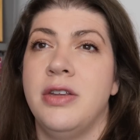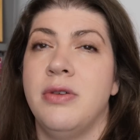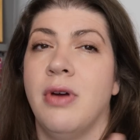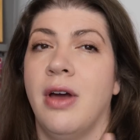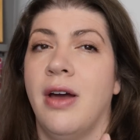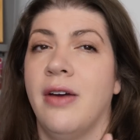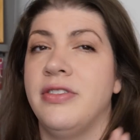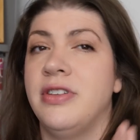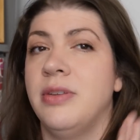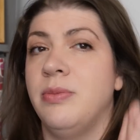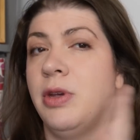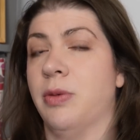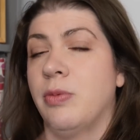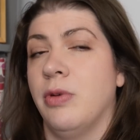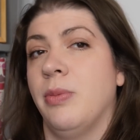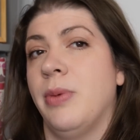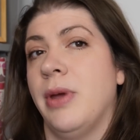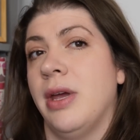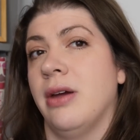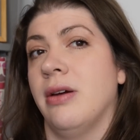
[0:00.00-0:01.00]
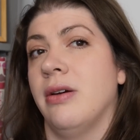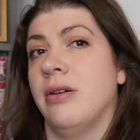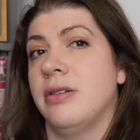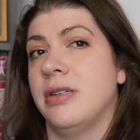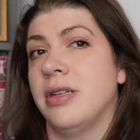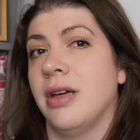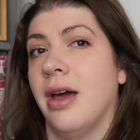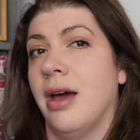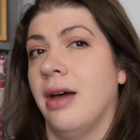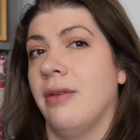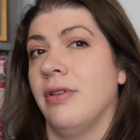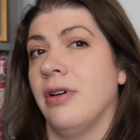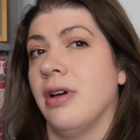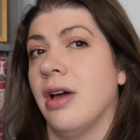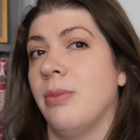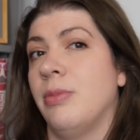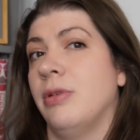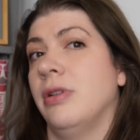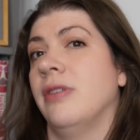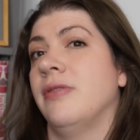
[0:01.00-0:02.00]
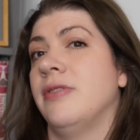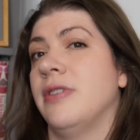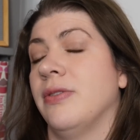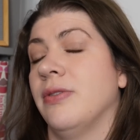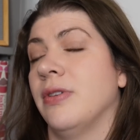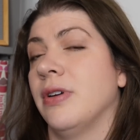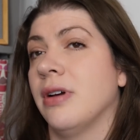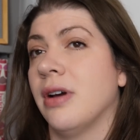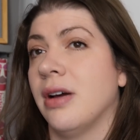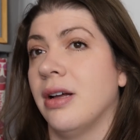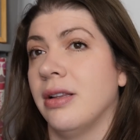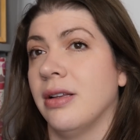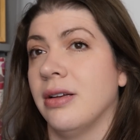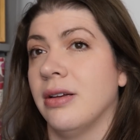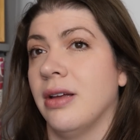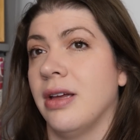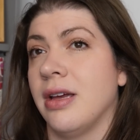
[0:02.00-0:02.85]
you have to be prepared to have a couple of different color,